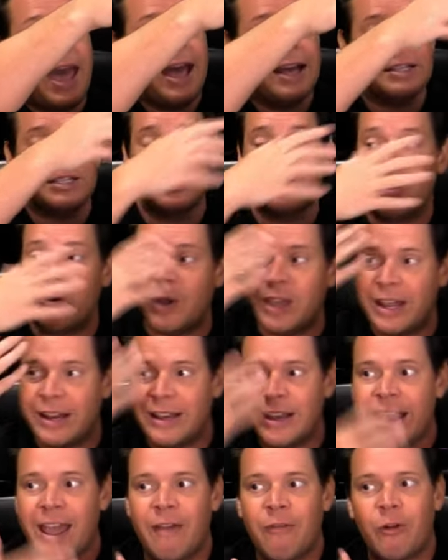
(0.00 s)
mask, so it
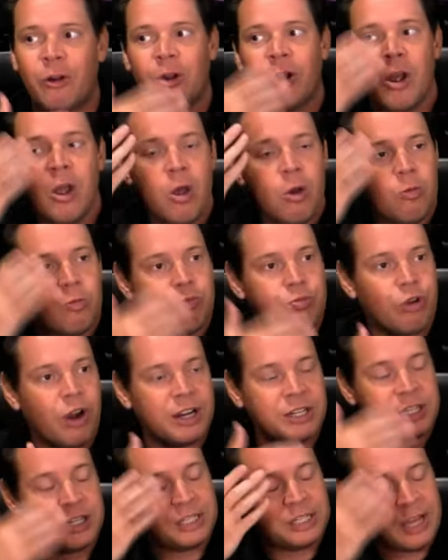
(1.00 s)
never
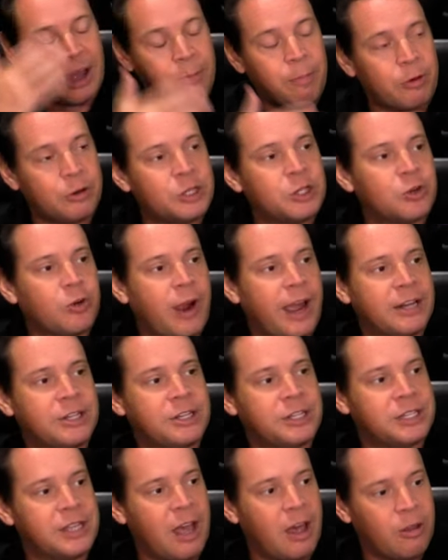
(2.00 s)
brushes up or
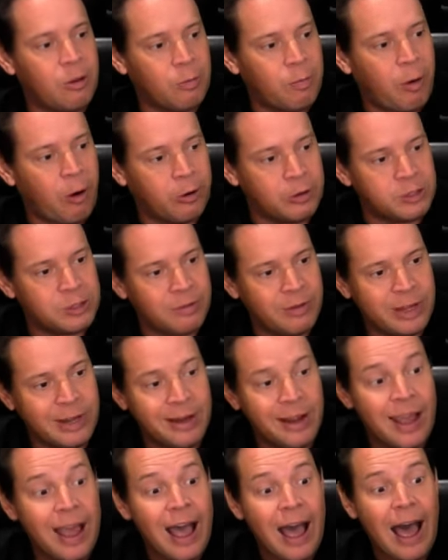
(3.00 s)
scratches other parts of
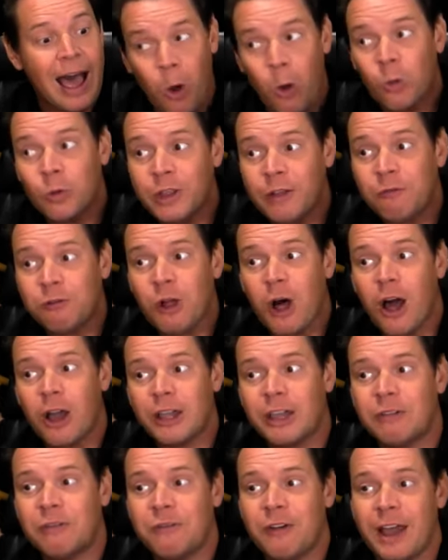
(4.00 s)
it. The only flaw I
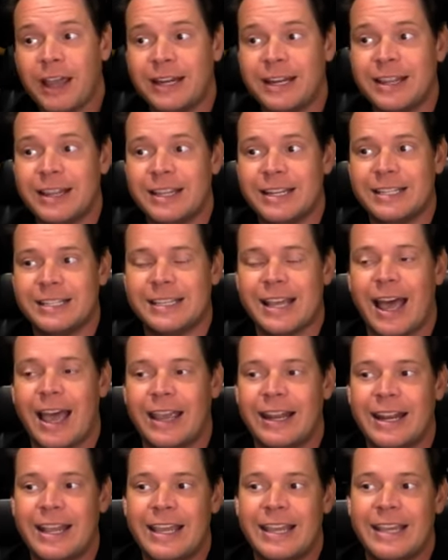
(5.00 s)
could find in the
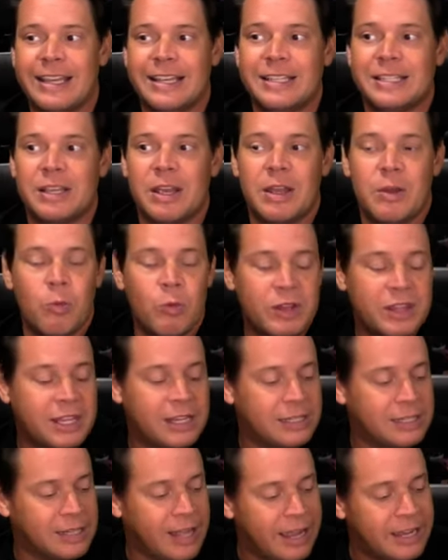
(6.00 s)
design is with
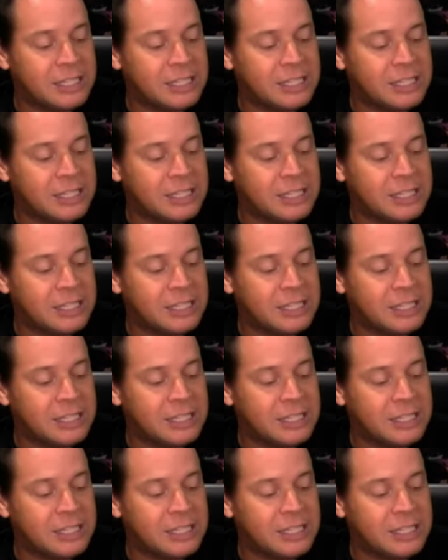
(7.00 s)
his